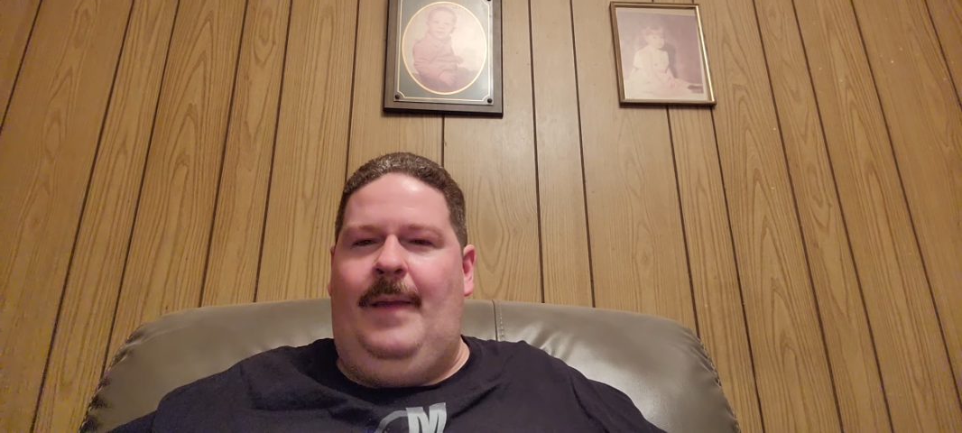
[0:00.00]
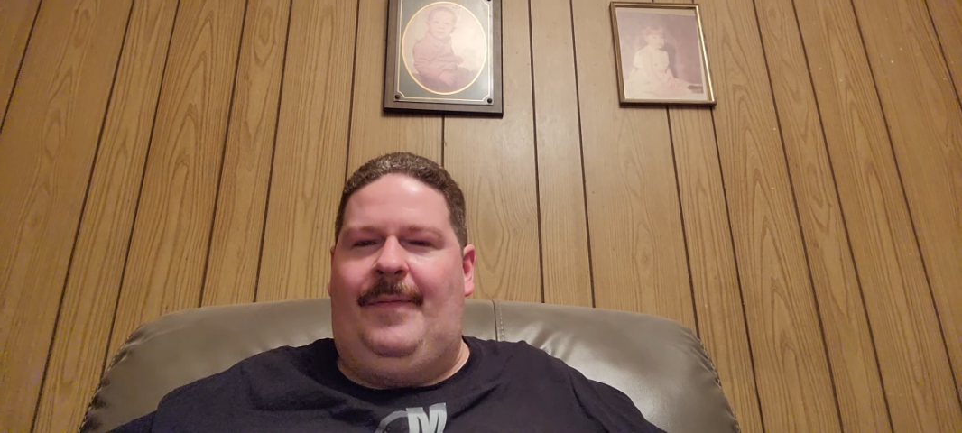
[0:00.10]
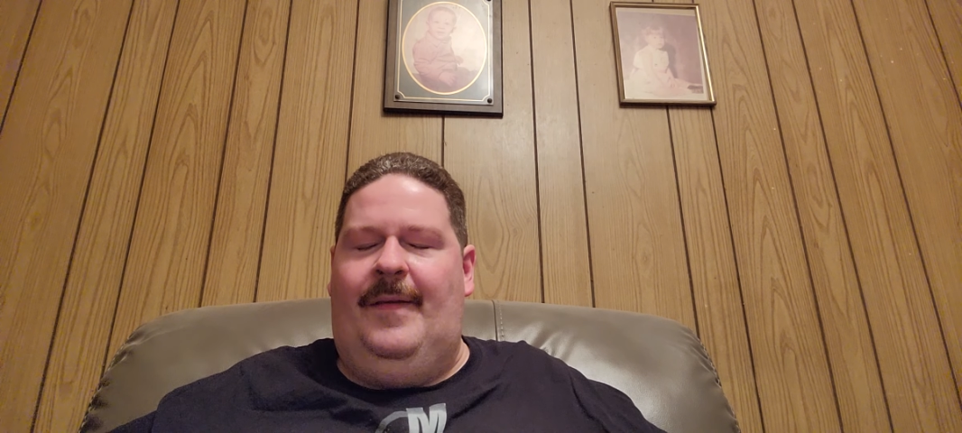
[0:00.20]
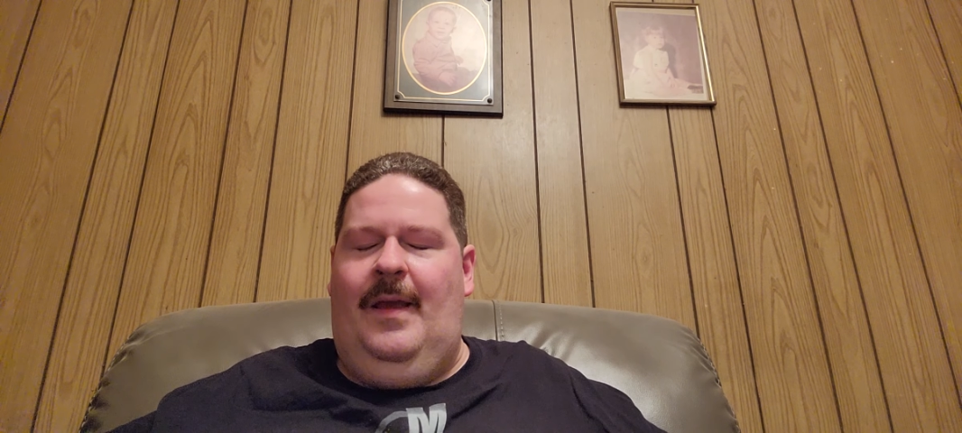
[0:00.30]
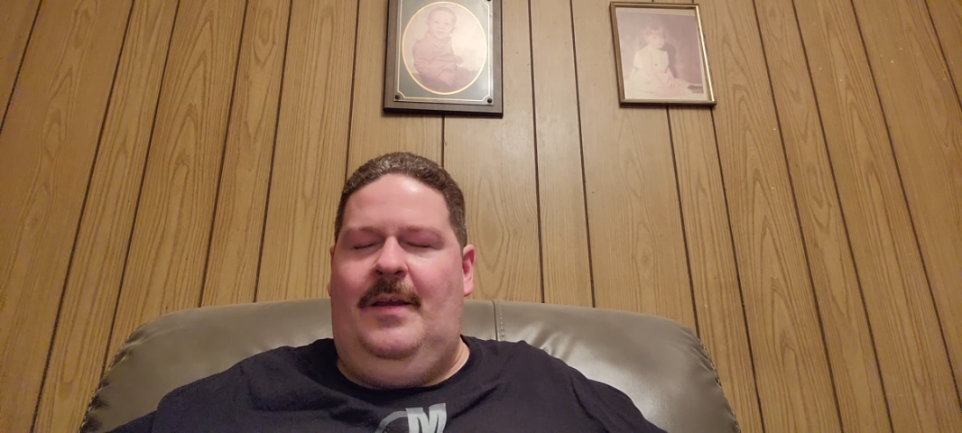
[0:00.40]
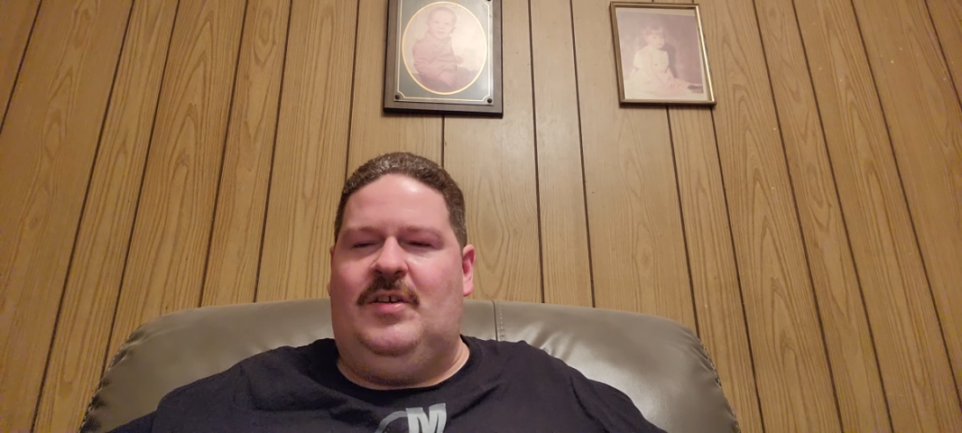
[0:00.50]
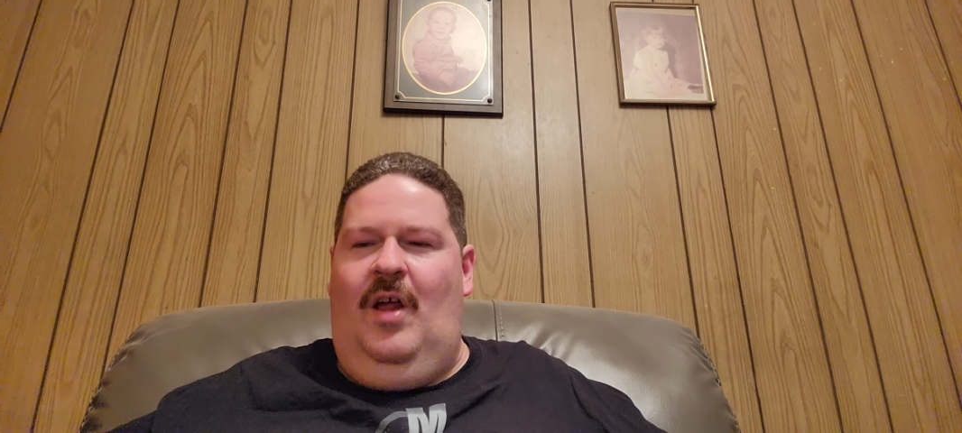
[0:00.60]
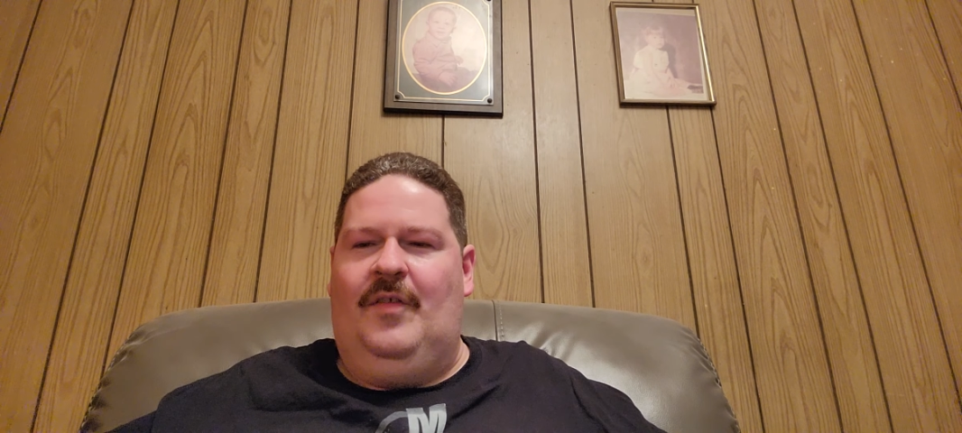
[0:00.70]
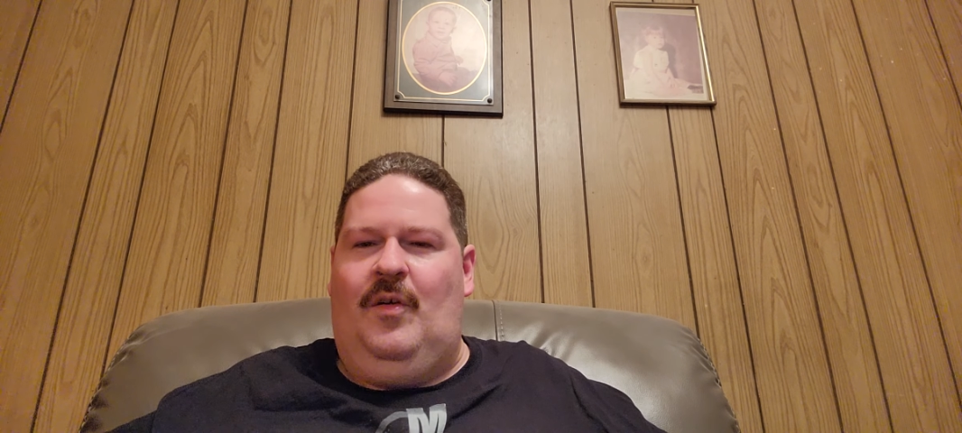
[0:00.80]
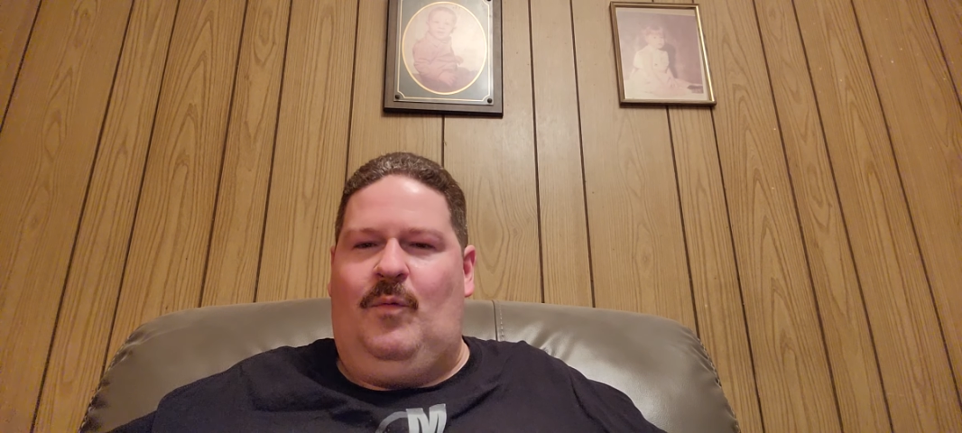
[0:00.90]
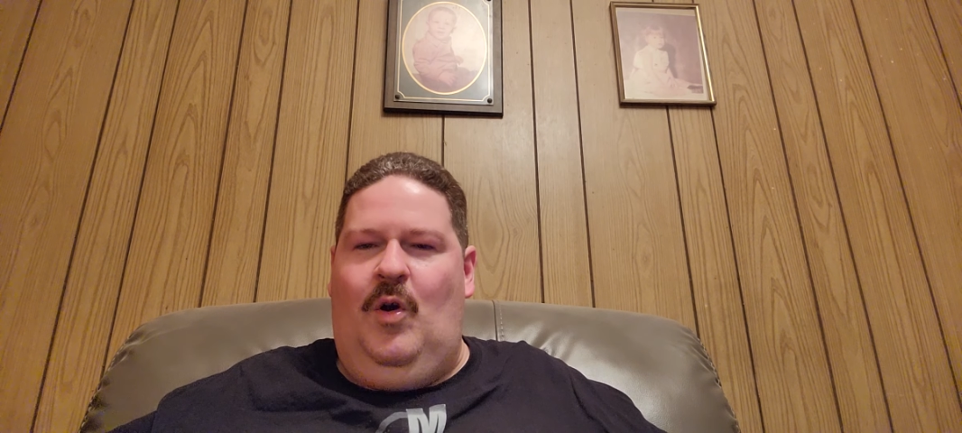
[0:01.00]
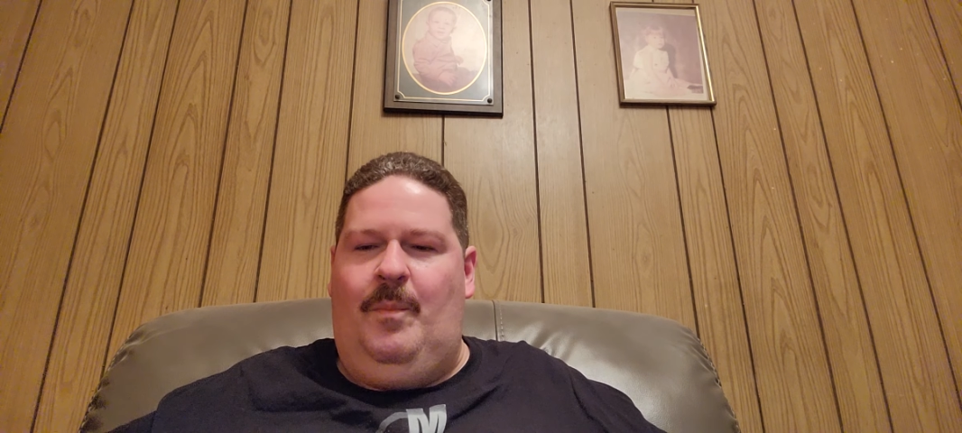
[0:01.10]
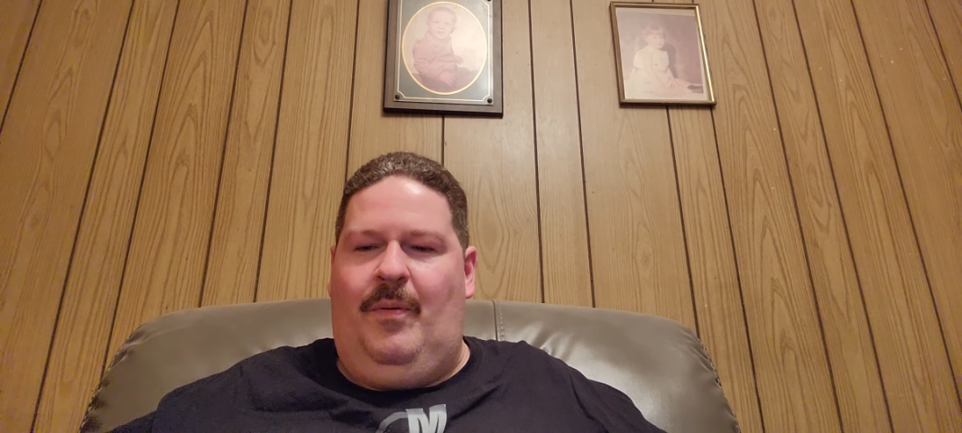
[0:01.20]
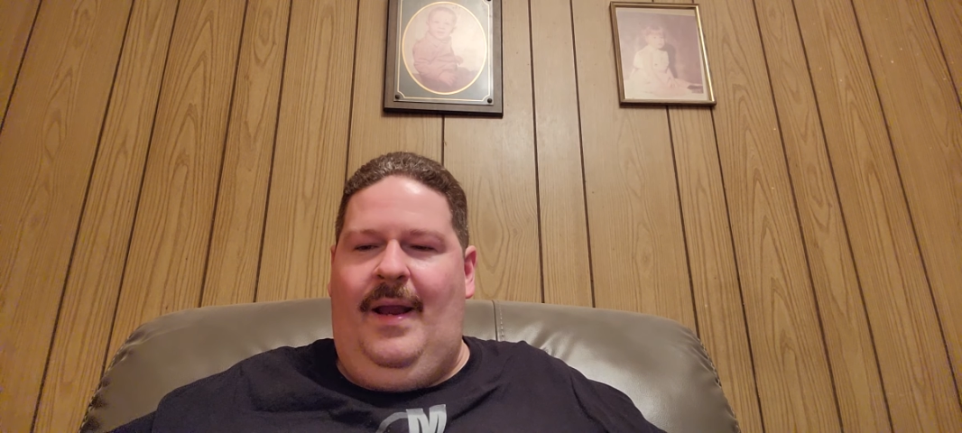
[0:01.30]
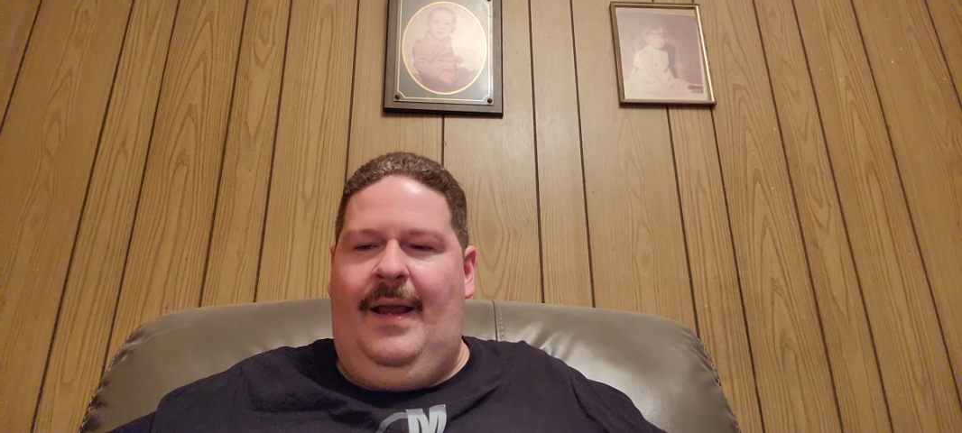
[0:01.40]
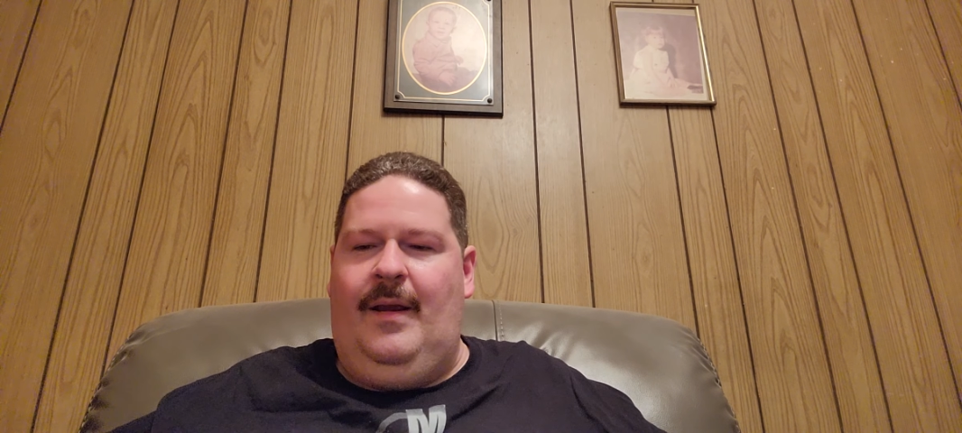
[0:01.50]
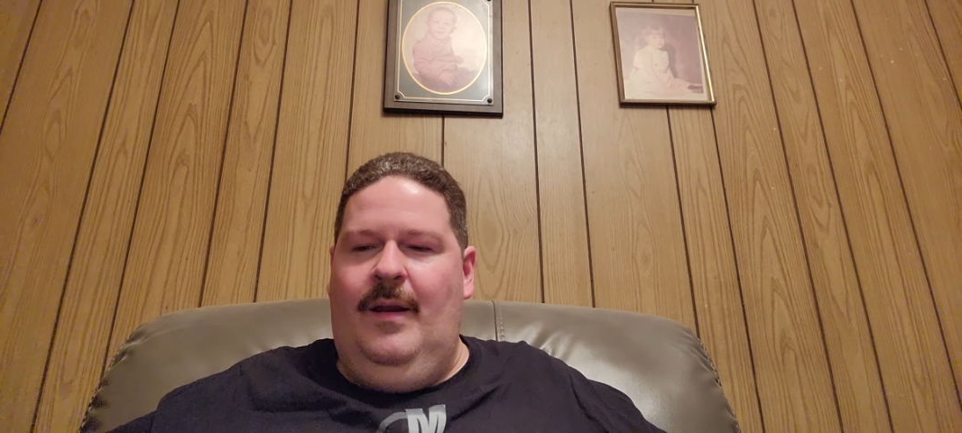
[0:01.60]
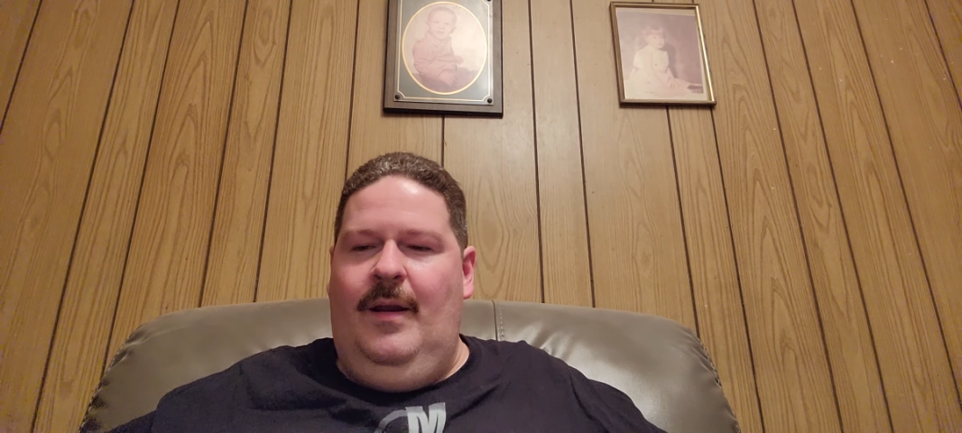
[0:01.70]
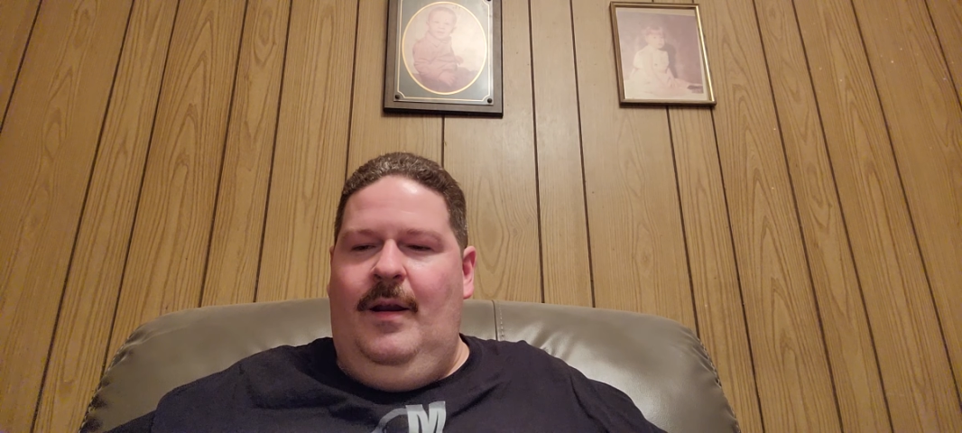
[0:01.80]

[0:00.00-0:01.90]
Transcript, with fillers: I think they each lost a rope break.